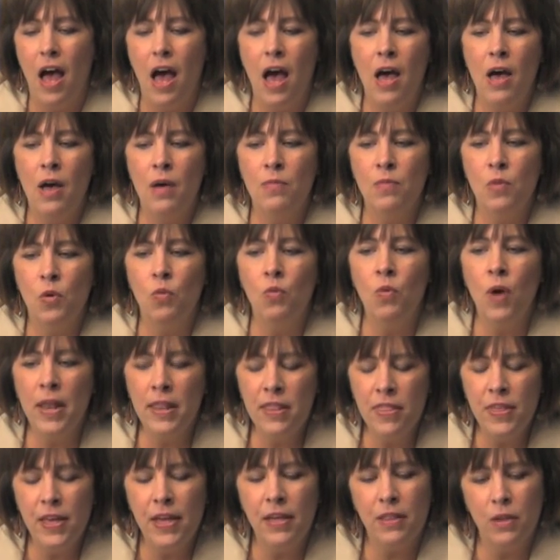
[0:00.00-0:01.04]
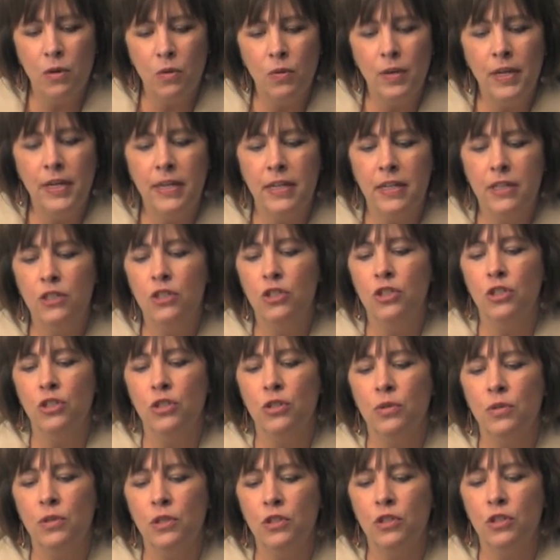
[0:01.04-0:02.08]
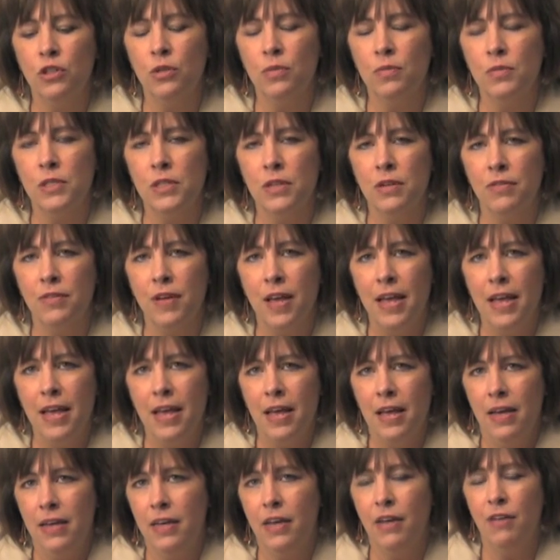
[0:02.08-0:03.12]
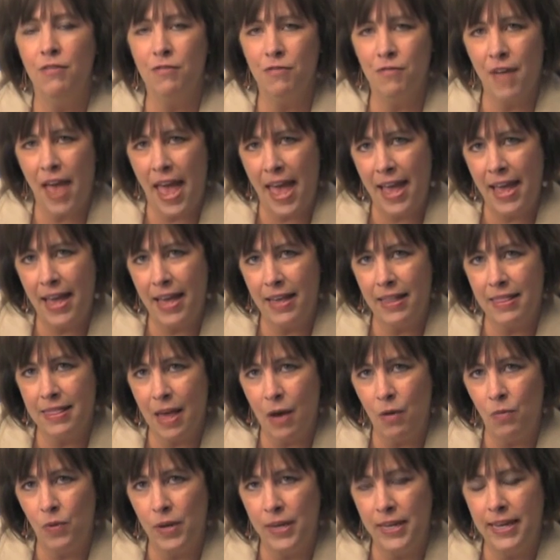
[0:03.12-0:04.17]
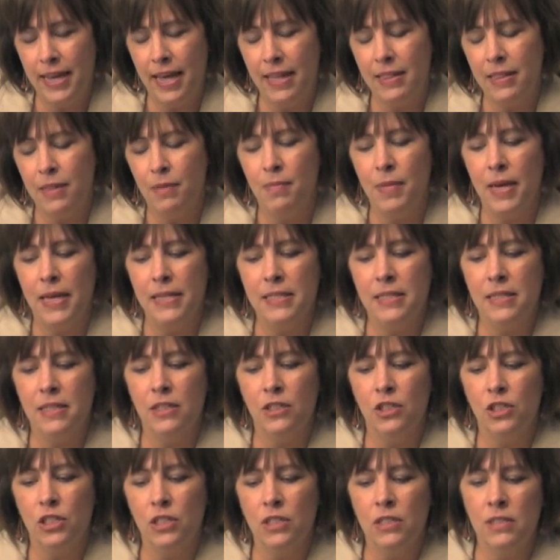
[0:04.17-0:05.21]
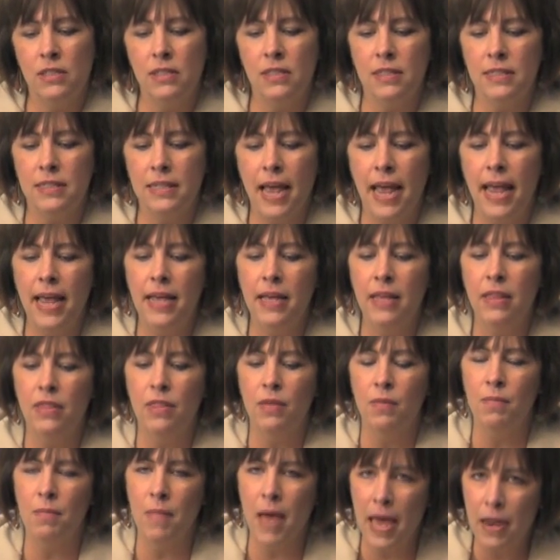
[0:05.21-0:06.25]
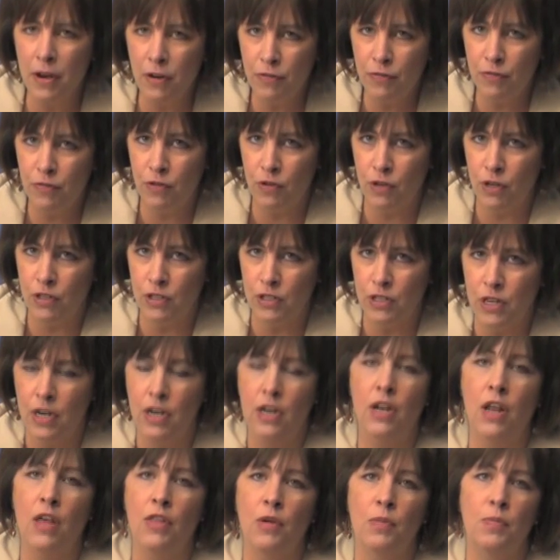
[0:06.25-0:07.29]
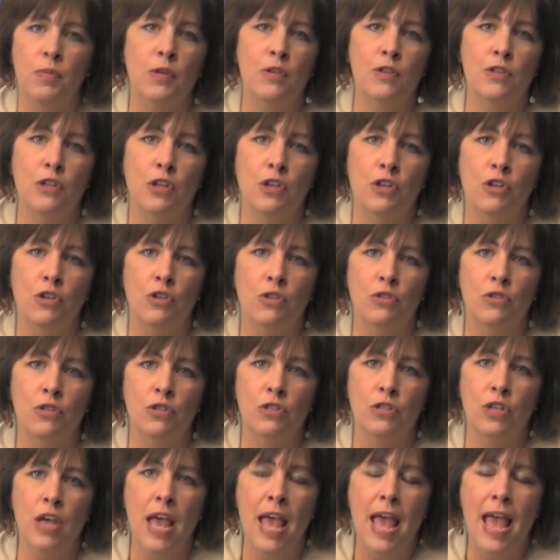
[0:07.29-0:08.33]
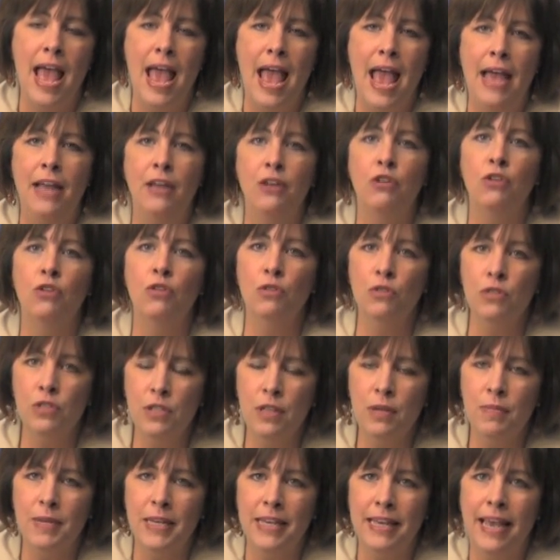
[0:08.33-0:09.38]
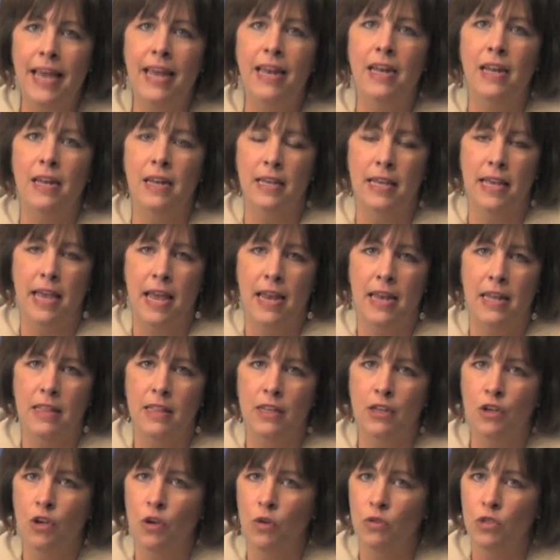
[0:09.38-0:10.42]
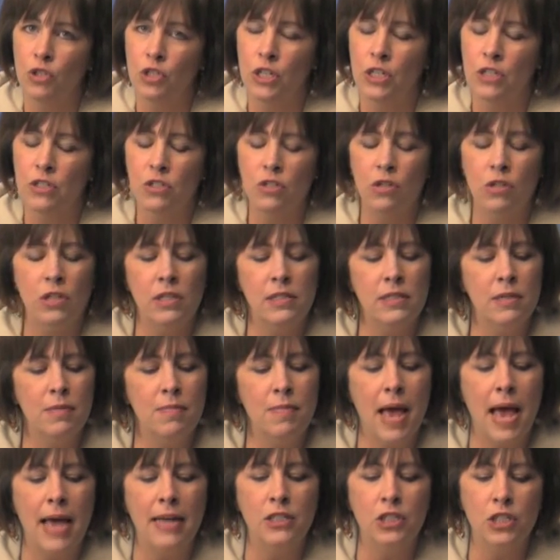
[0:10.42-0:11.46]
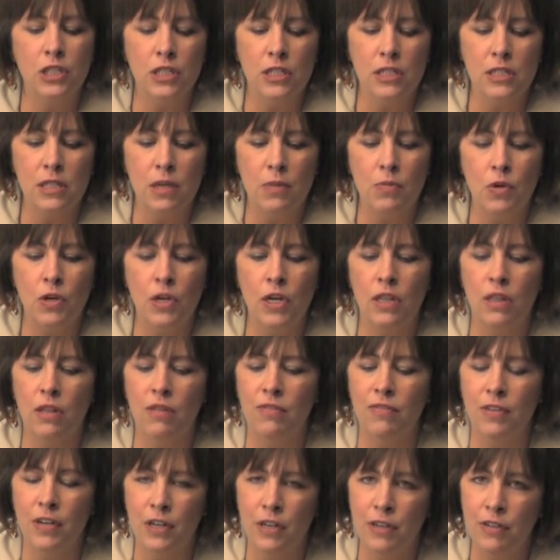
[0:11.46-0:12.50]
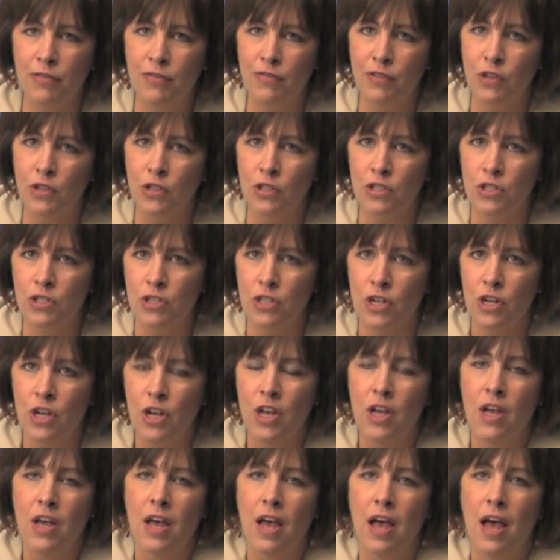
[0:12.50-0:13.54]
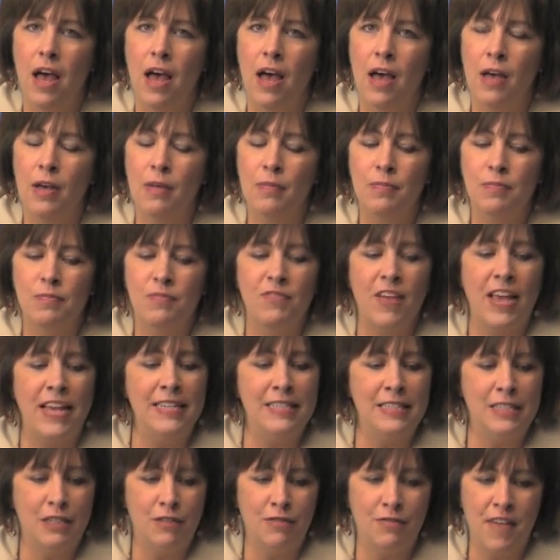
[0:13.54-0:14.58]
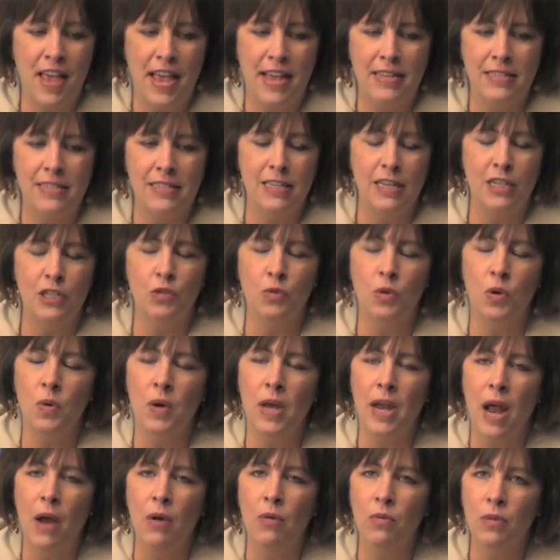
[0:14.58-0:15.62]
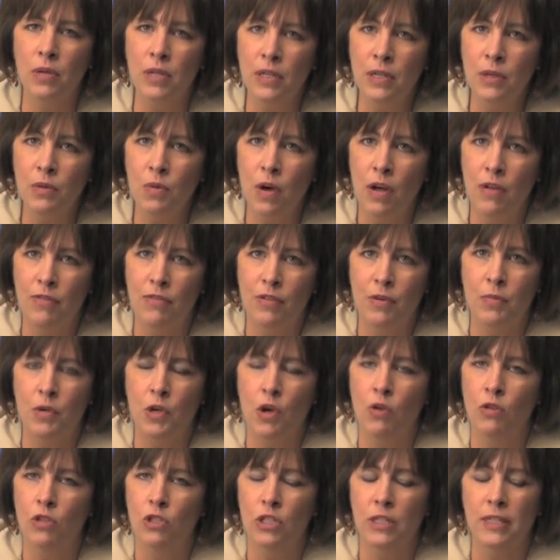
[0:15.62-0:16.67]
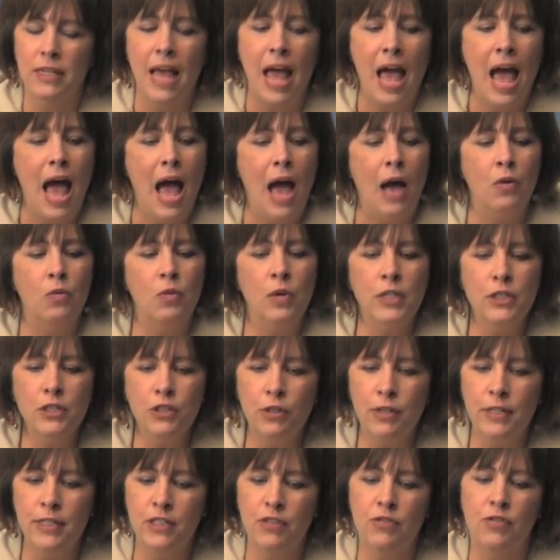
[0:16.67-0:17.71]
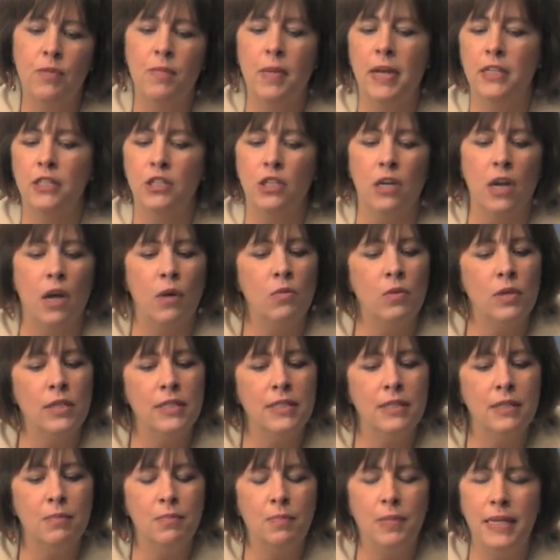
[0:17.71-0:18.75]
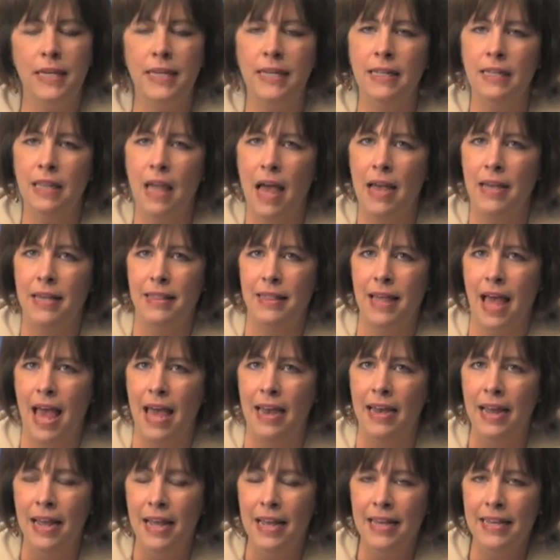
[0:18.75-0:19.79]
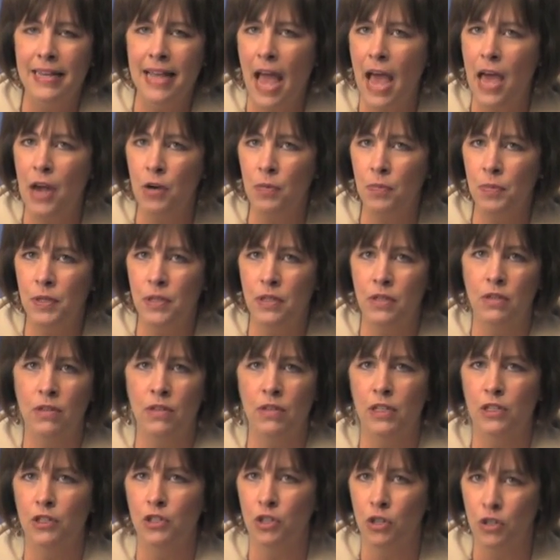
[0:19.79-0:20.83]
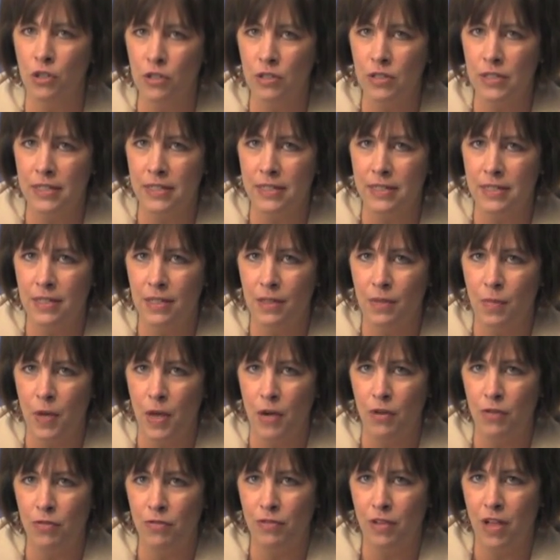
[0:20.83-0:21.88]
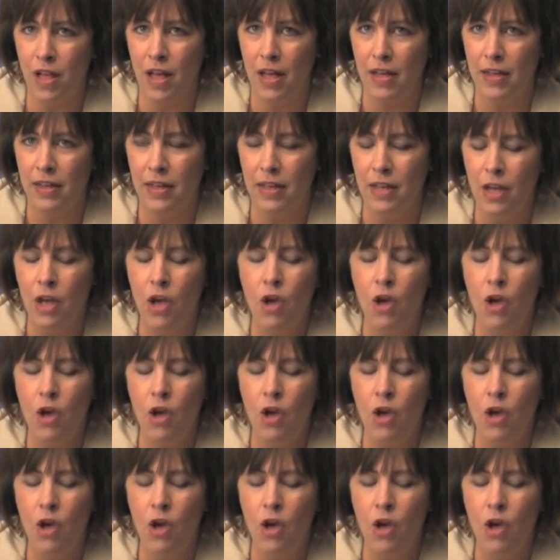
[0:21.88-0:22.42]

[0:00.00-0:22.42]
One thing that we can do in terms of conveying that we get the message is to take the metaphors that another person uses and use them again and again in the coaching. So let's imagine that someone in the very first face-to-face says, well, what I really want from coaching, I want transformation. I want to be like that caterpillar that turns into the butterfly.